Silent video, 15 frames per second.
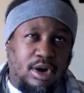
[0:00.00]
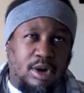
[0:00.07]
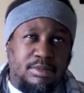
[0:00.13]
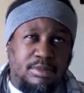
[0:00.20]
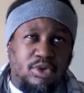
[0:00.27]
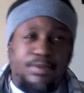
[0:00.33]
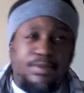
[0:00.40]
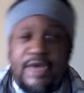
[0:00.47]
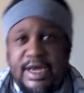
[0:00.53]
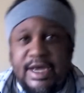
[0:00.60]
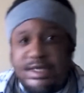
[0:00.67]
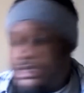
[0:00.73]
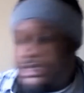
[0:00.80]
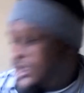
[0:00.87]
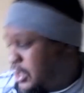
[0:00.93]

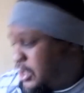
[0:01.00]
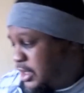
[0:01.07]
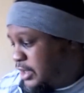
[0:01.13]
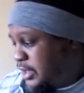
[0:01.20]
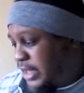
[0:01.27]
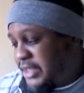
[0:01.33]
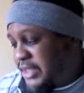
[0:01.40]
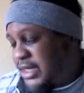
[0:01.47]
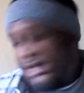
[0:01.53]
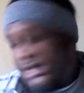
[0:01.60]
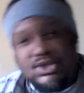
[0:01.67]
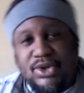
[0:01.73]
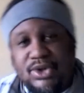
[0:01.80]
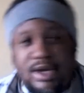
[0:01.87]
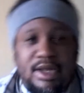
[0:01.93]
UPS, things of that
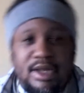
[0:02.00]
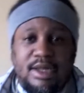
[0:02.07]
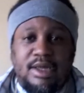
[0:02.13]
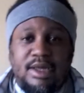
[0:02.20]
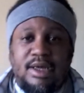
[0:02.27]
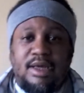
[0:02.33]
sort.